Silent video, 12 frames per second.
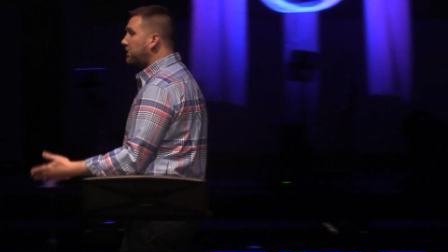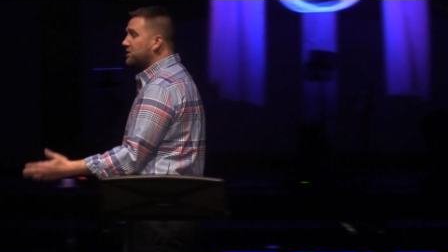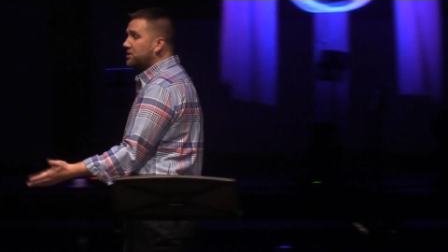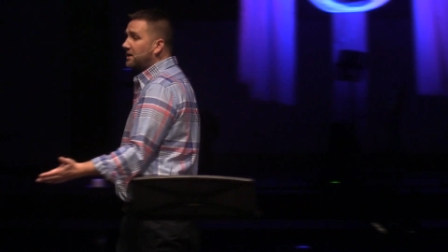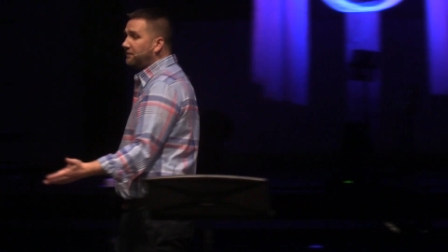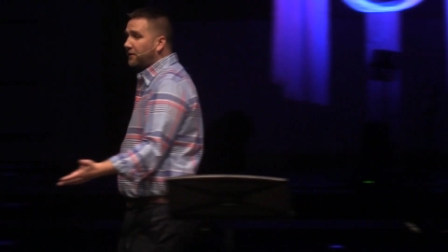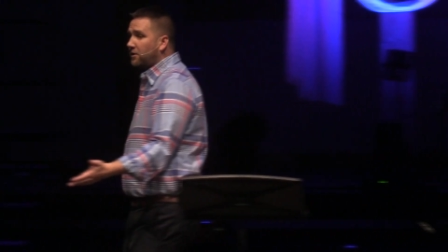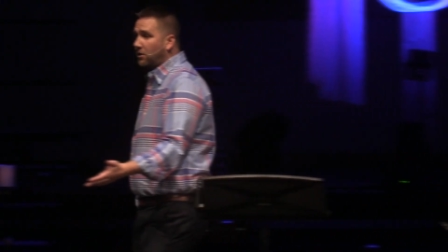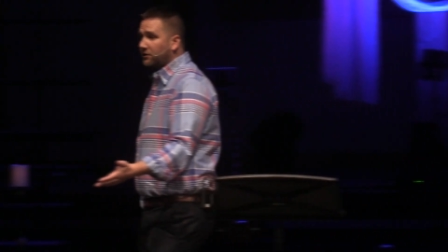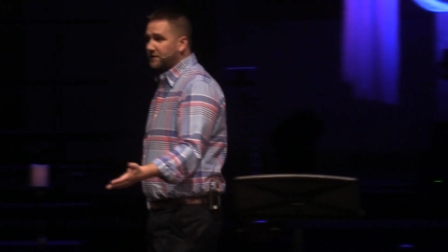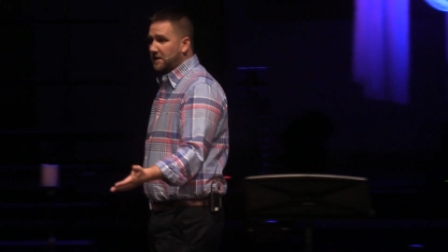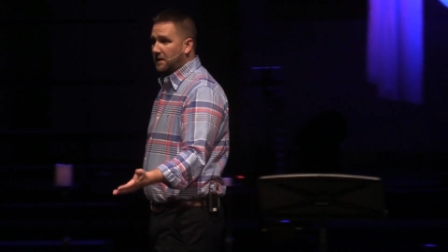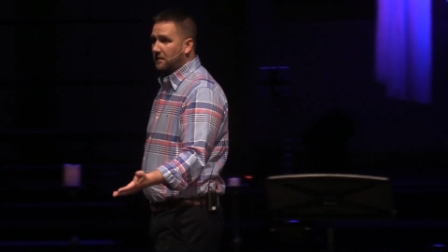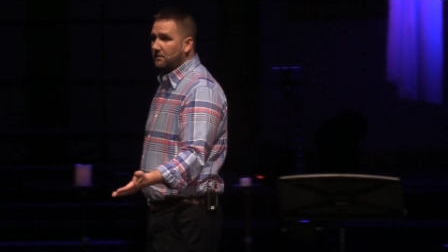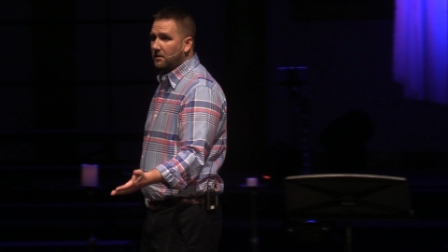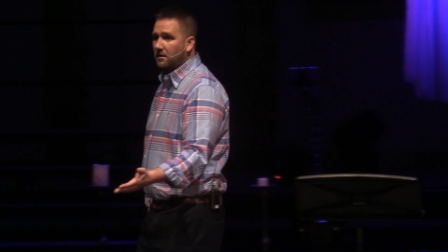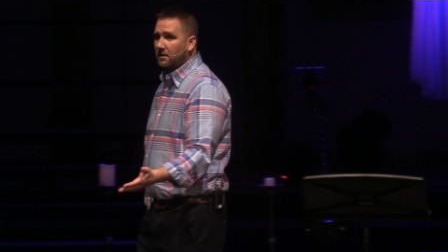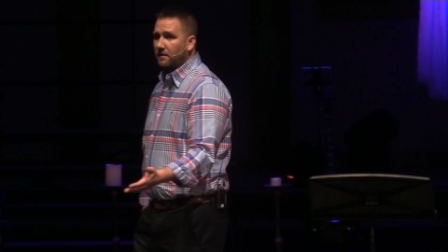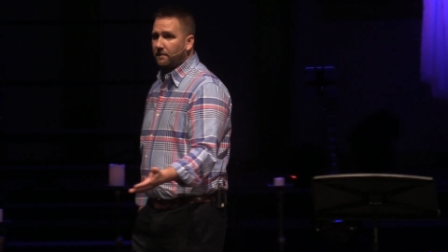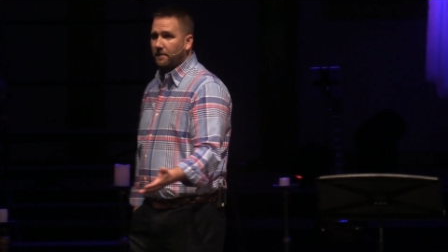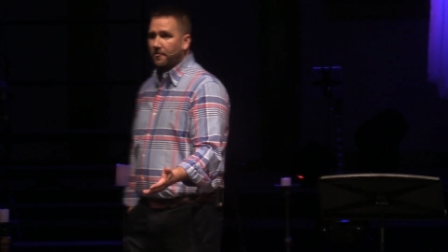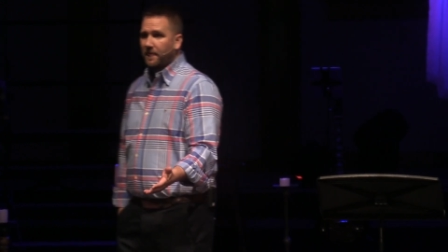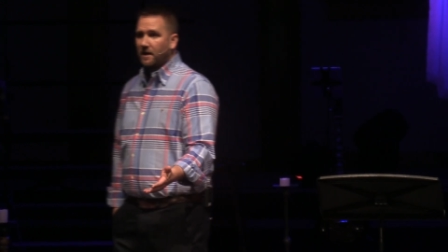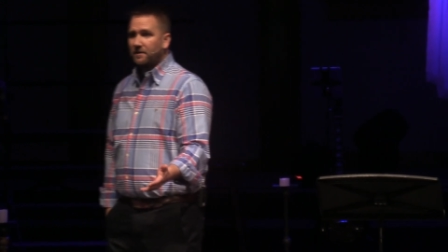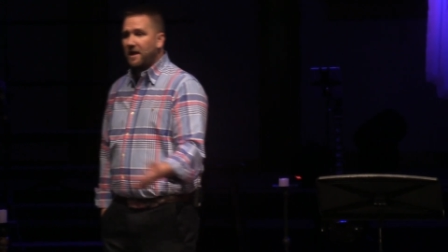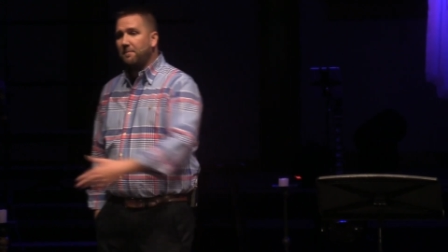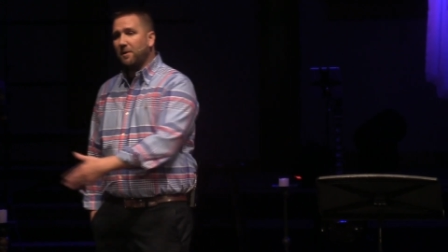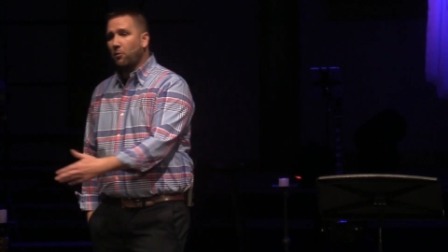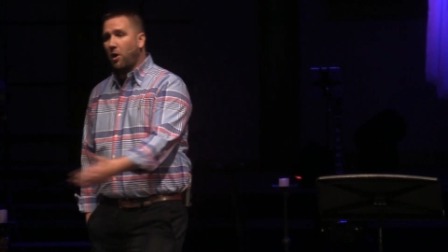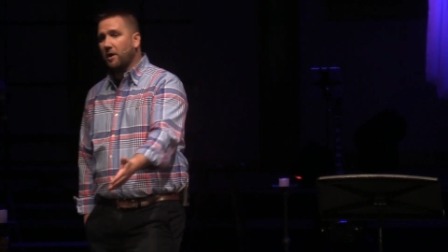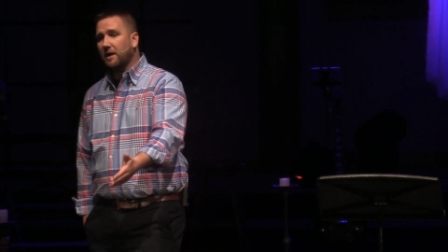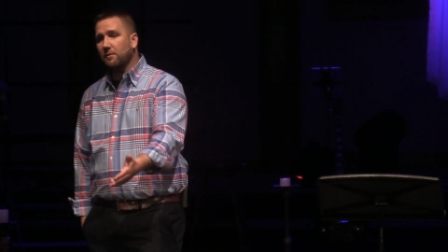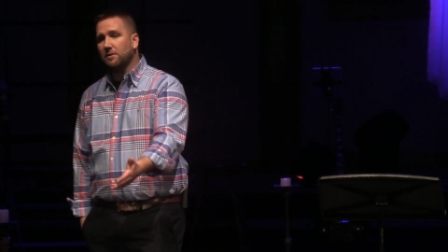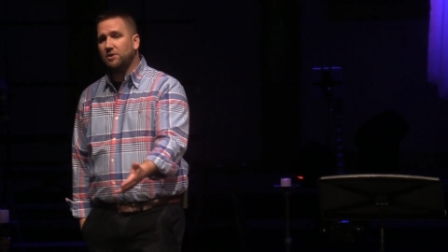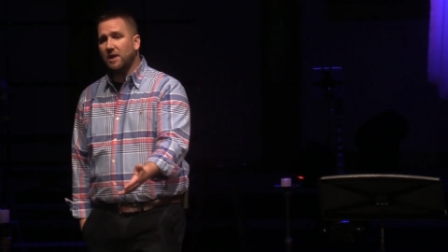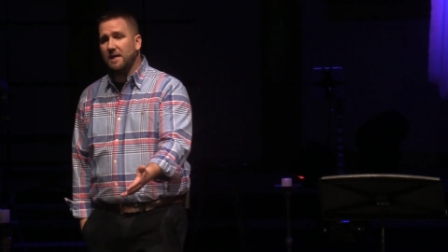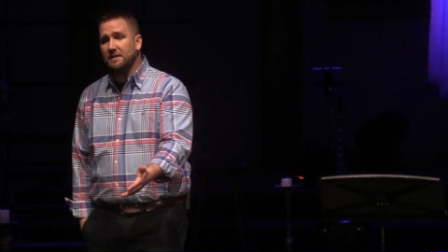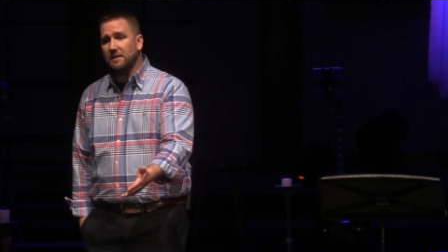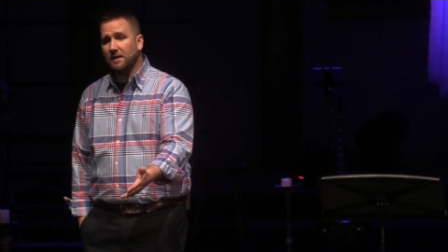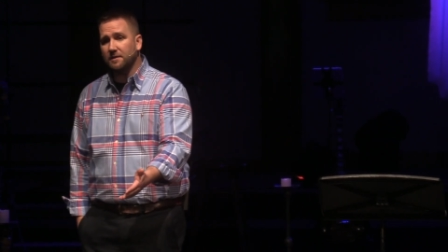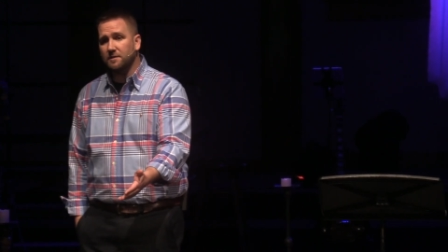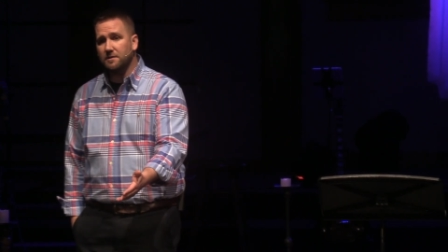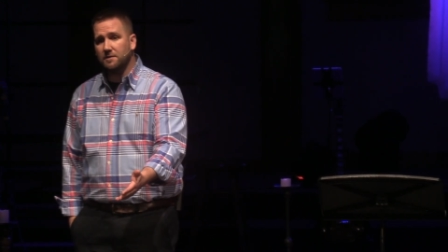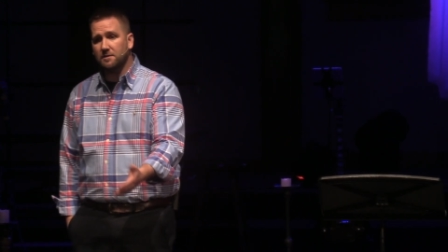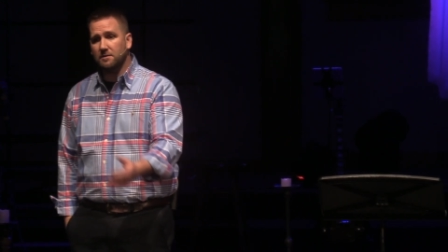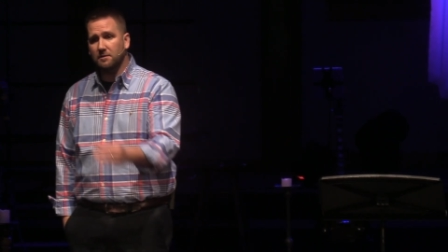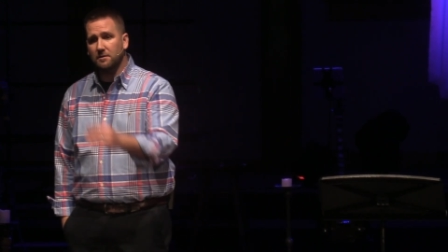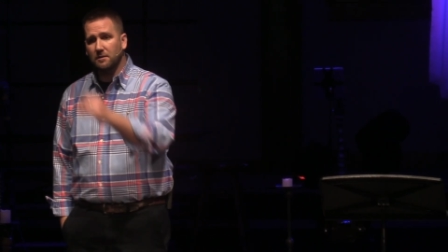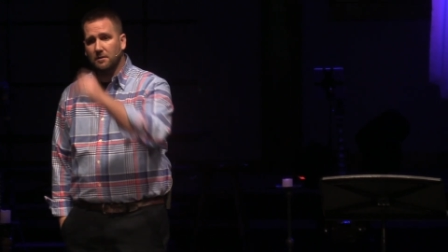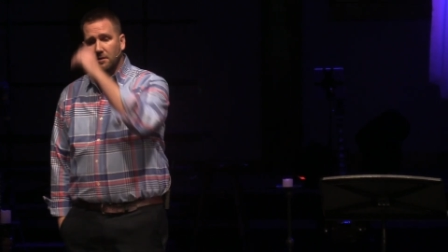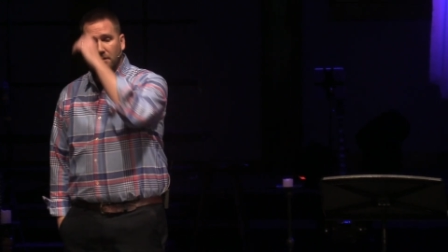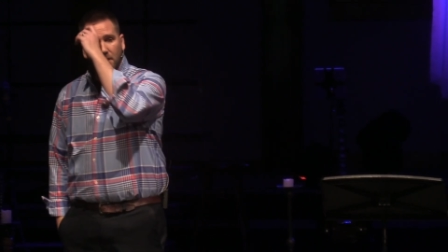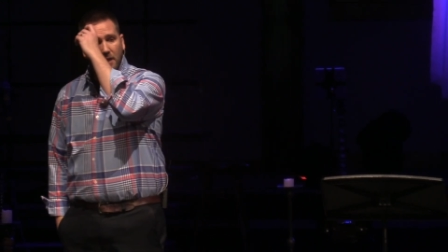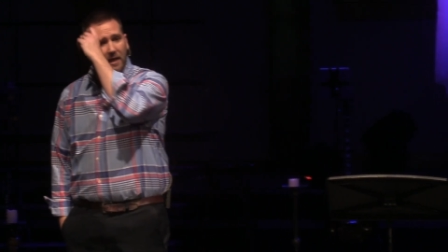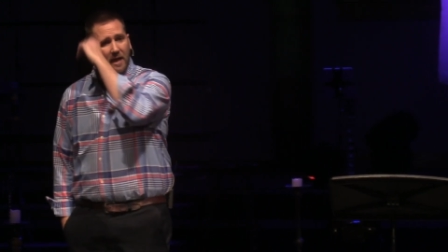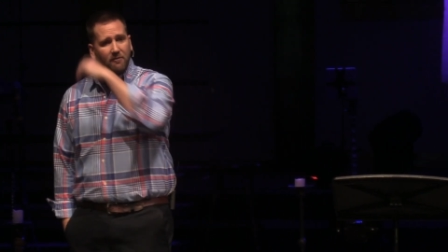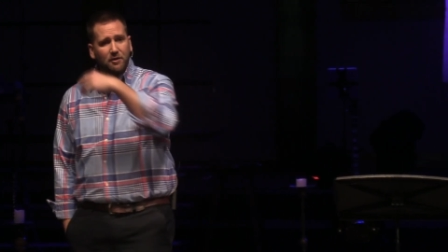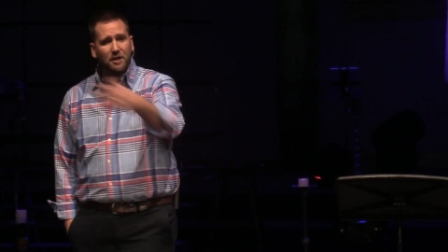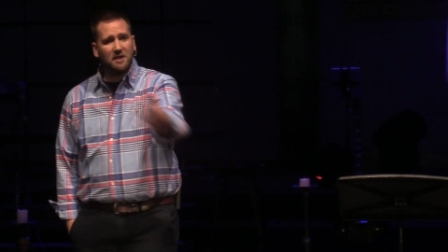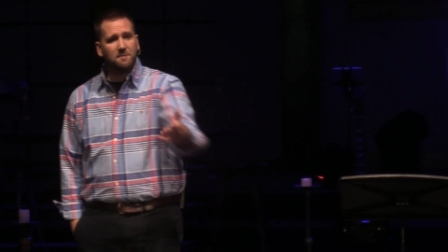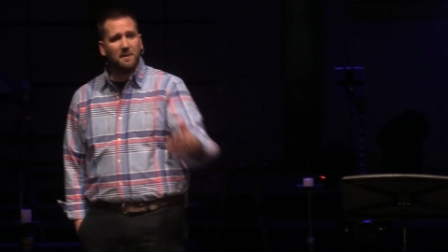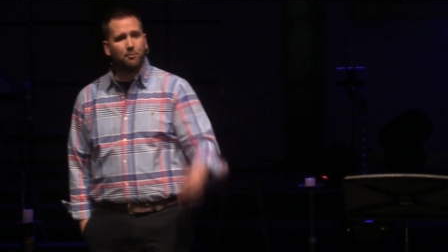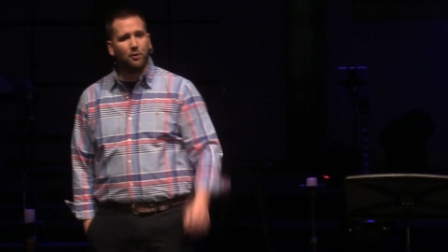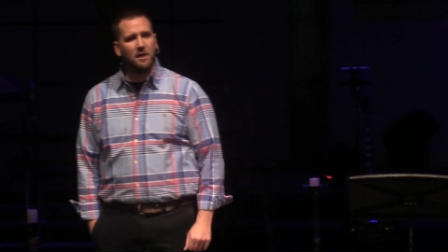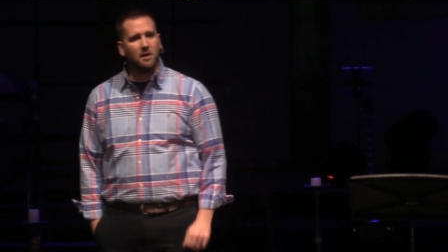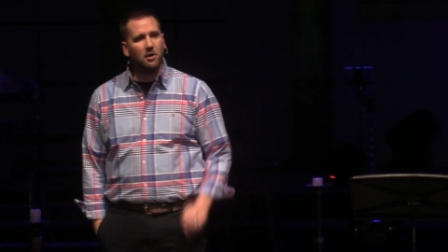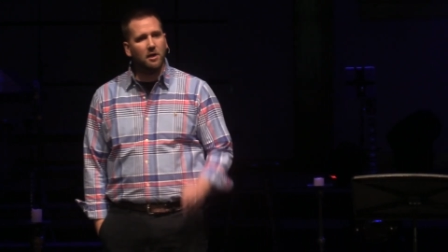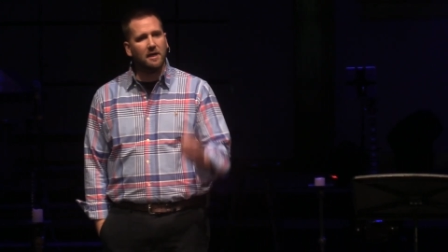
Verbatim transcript: much difficulty. They've been walking with Jesus, and everything's been pretty good.